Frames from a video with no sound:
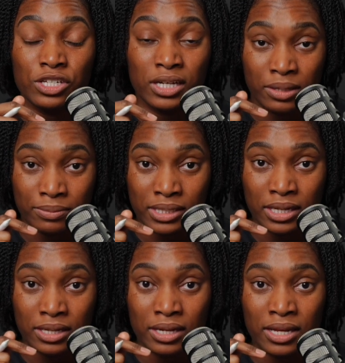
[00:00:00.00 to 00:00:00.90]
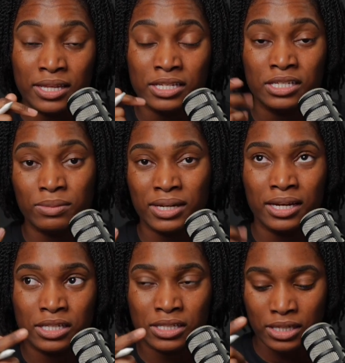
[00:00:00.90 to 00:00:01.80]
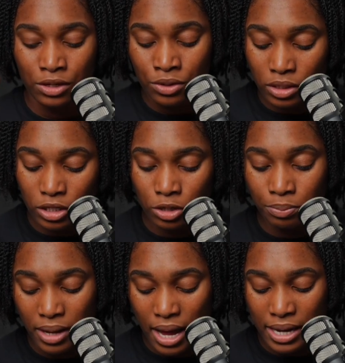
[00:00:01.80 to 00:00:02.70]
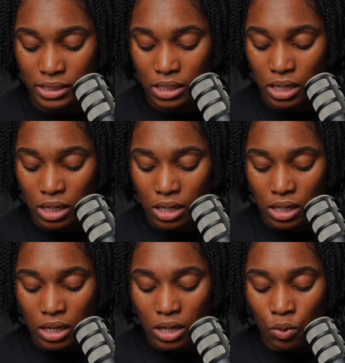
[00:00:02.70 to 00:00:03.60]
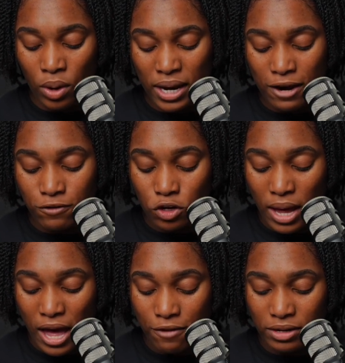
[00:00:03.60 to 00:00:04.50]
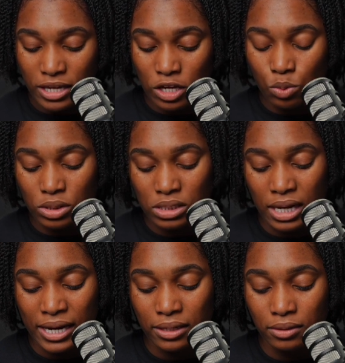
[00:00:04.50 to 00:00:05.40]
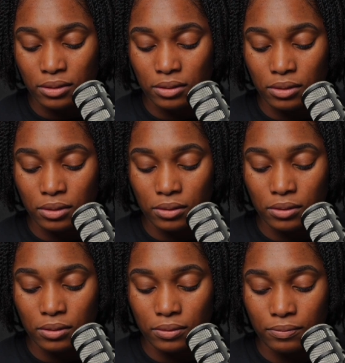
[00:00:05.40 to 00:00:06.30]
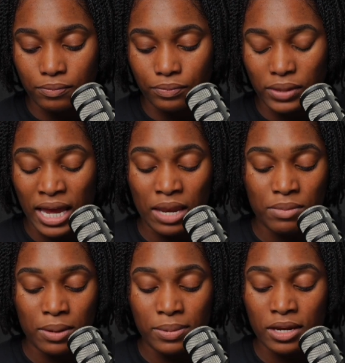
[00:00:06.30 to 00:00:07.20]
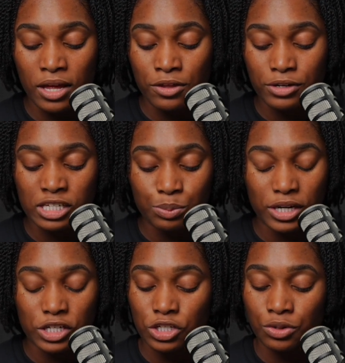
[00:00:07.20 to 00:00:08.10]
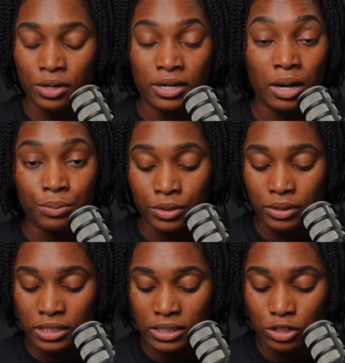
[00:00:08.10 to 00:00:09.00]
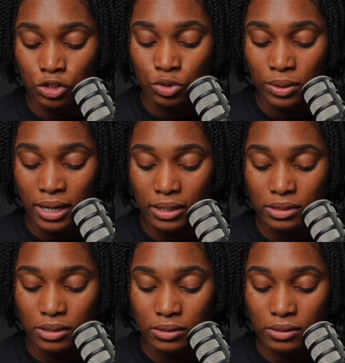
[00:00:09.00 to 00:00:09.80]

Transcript: comes in. And this is something I didn't say earlier, but whenever you have an equal sign and maybe another expression or a number, let's say 2x